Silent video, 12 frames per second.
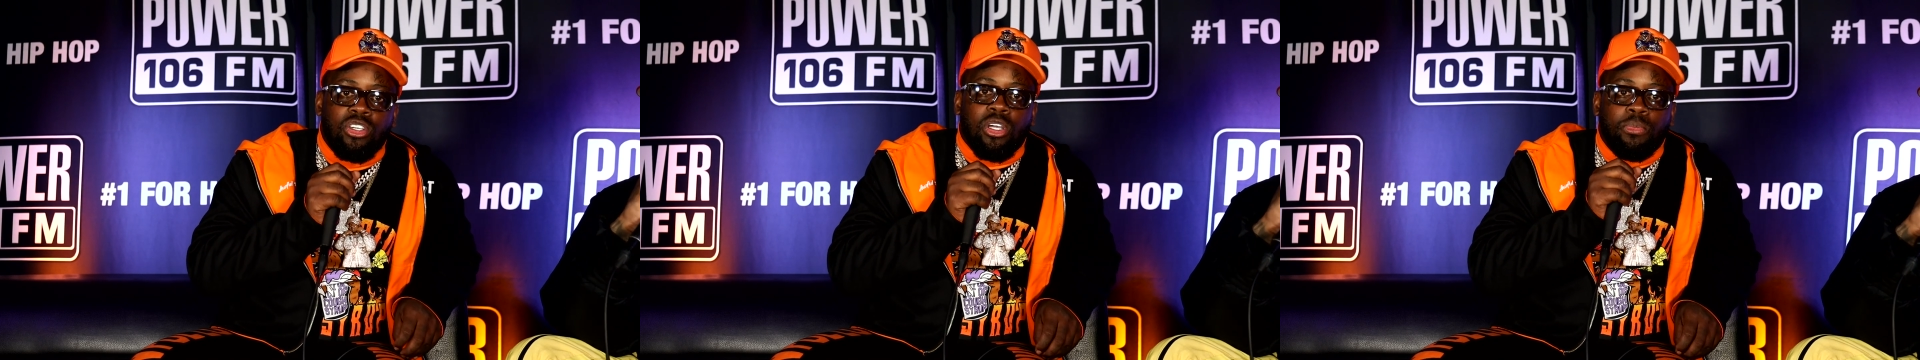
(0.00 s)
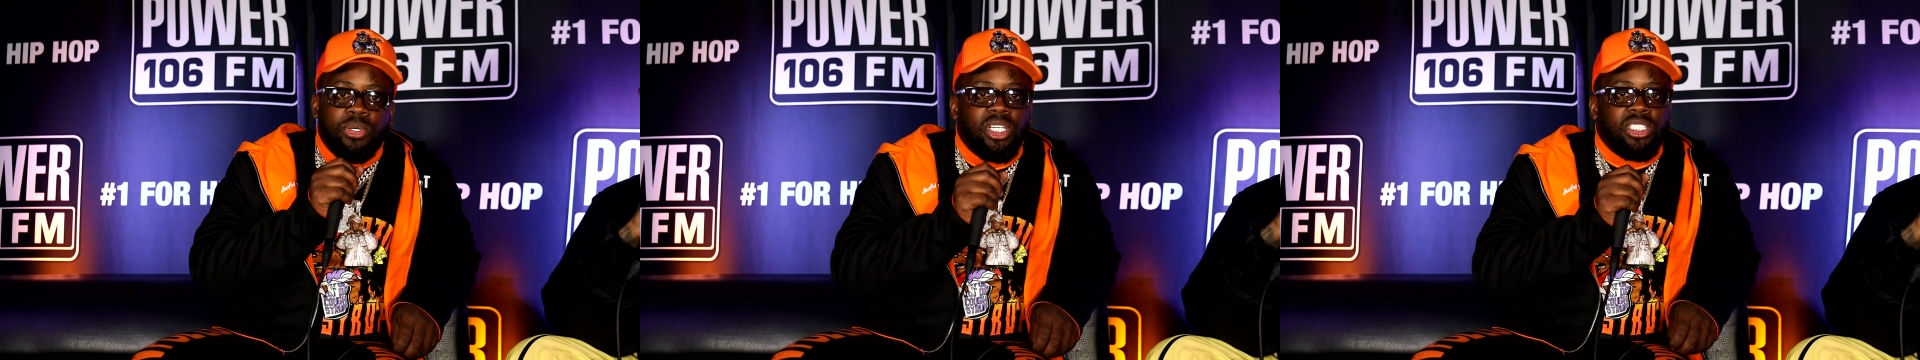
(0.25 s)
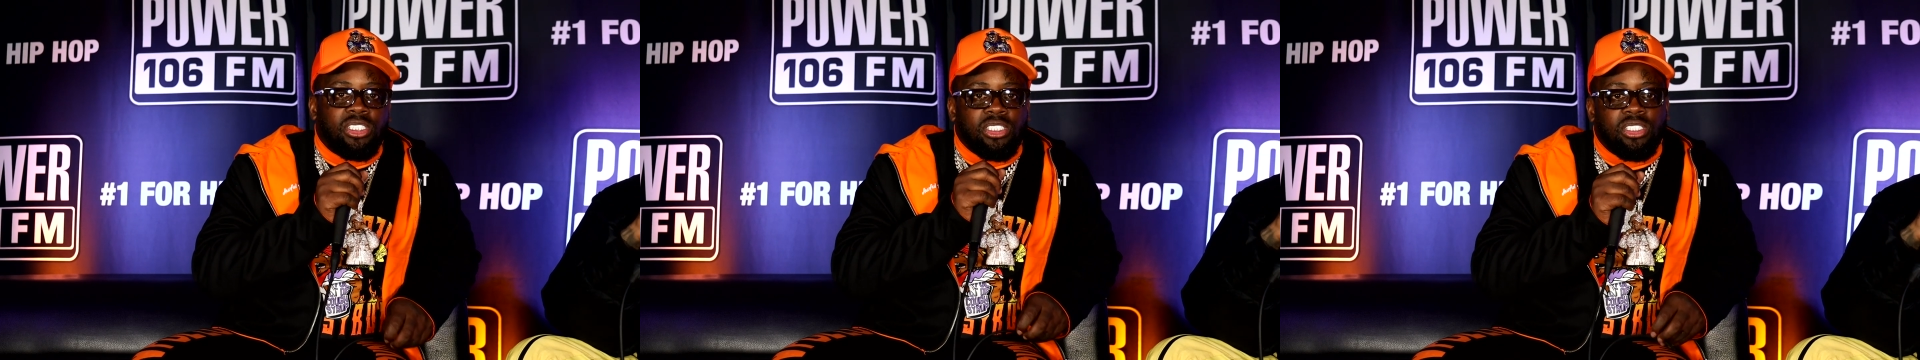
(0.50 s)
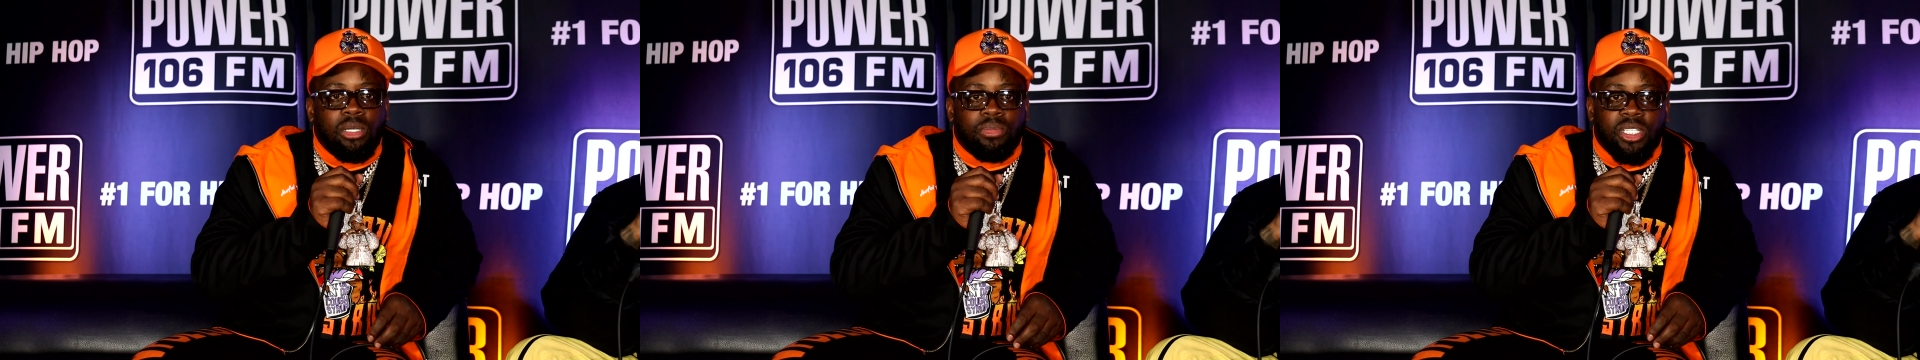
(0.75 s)
you can put
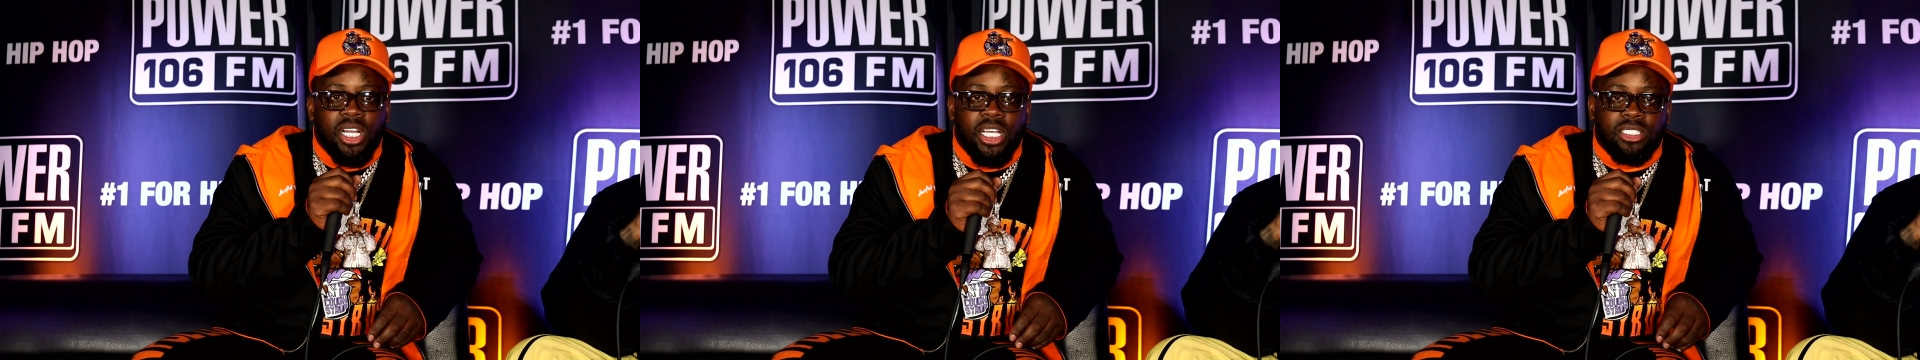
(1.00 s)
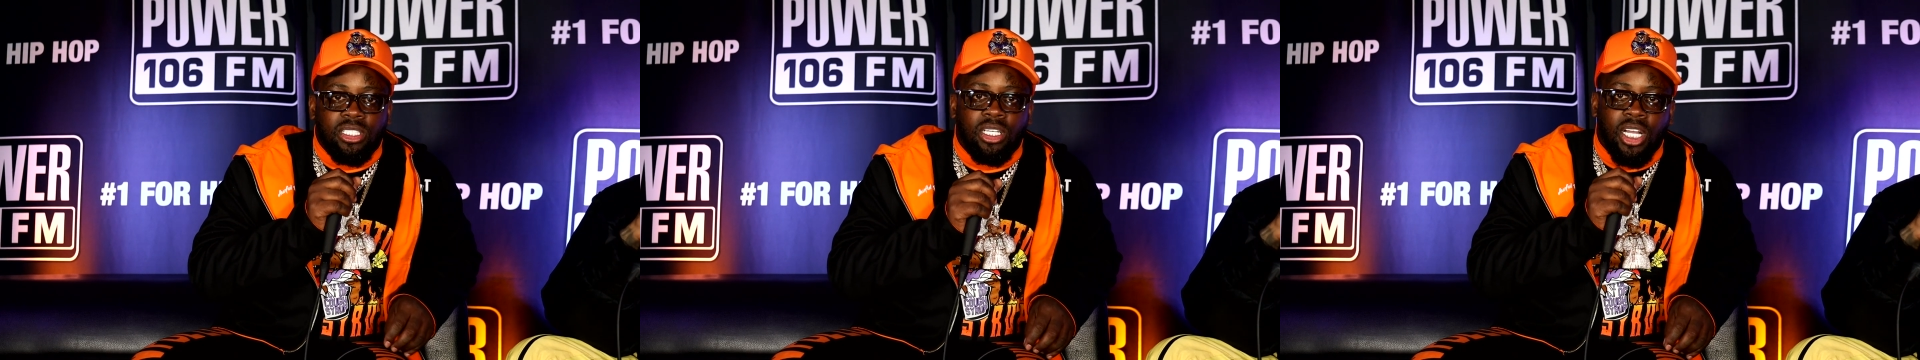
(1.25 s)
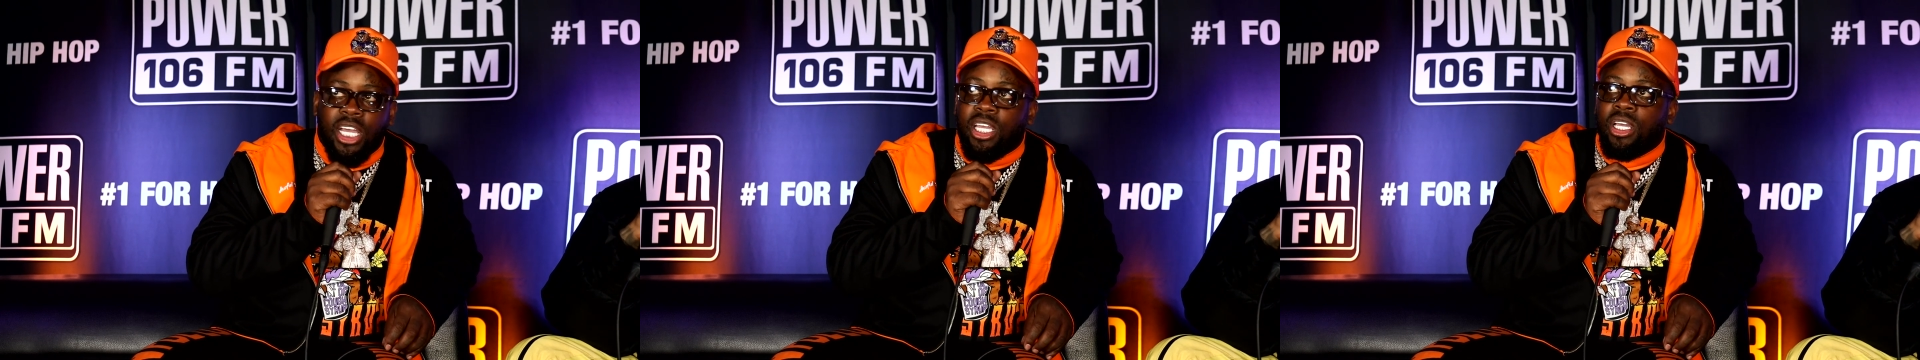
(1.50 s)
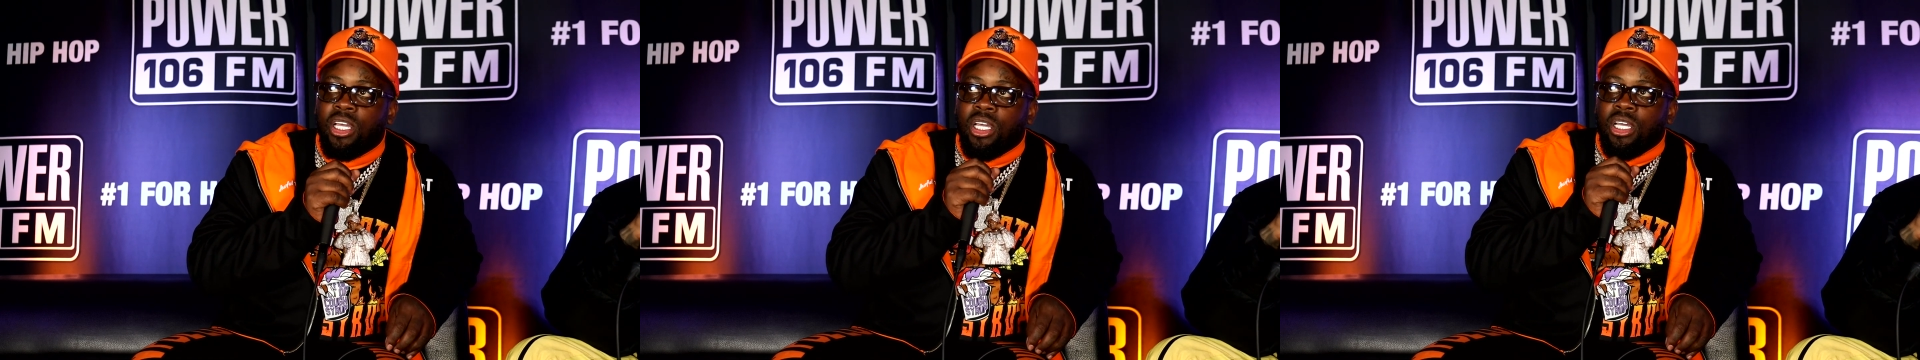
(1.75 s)
into something that's like